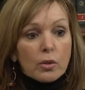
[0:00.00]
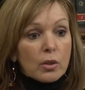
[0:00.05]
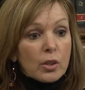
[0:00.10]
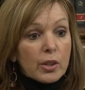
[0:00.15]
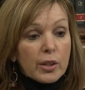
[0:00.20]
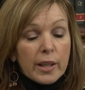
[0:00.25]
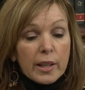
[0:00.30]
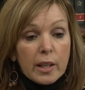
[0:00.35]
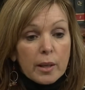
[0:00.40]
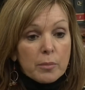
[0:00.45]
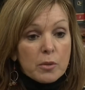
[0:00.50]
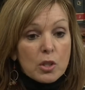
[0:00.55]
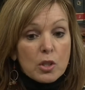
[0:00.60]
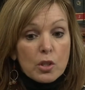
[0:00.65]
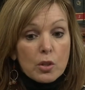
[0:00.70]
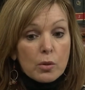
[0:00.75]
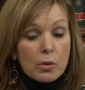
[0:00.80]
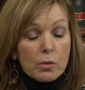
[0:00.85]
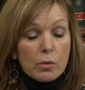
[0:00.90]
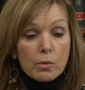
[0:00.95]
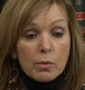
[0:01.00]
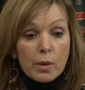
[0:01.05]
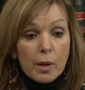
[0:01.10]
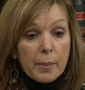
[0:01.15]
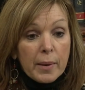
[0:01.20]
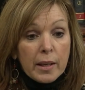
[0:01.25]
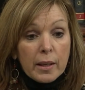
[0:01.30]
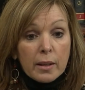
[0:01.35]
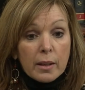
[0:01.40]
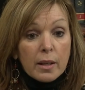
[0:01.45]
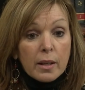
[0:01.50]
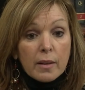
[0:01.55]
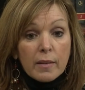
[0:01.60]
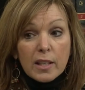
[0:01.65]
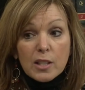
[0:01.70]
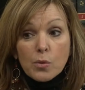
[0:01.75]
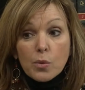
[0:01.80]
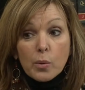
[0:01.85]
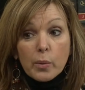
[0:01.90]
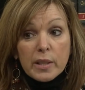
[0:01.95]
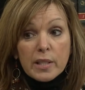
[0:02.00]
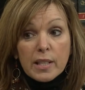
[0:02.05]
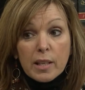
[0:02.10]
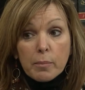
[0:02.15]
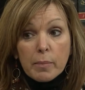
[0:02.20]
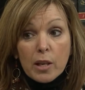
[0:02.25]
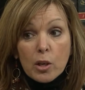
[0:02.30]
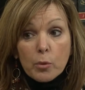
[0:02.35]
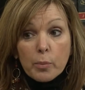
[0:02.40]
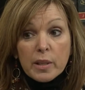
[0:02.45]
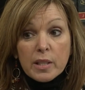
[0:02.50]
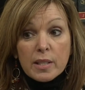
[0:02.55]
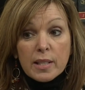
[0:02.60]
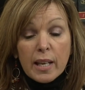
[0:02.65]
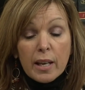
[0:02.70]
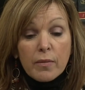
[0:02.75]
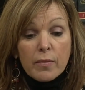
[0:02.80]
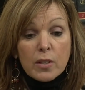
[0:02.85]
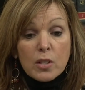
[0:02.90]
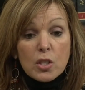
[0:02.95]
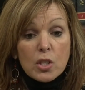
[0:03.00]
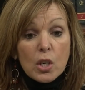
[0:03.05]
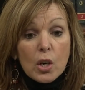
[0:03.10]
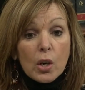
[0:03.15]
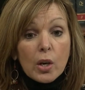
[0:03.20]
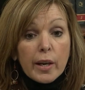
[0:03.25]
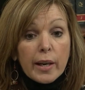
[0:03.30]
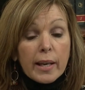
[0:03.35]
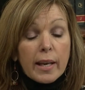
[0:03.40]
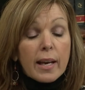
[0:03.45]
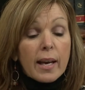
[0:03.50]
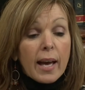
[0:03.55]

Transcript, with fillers: looking up to do, I mean, that's where we say better be safe than sorry.